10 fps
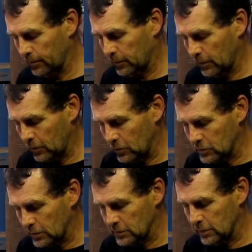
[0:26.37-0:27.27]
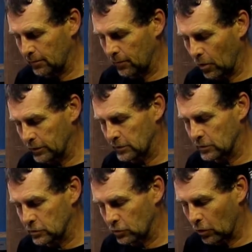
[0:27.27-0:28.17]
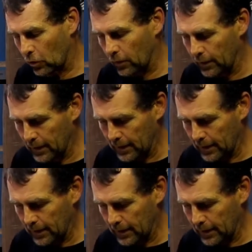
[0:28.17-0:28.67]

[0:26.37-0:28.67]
It's a new system, nice and strong.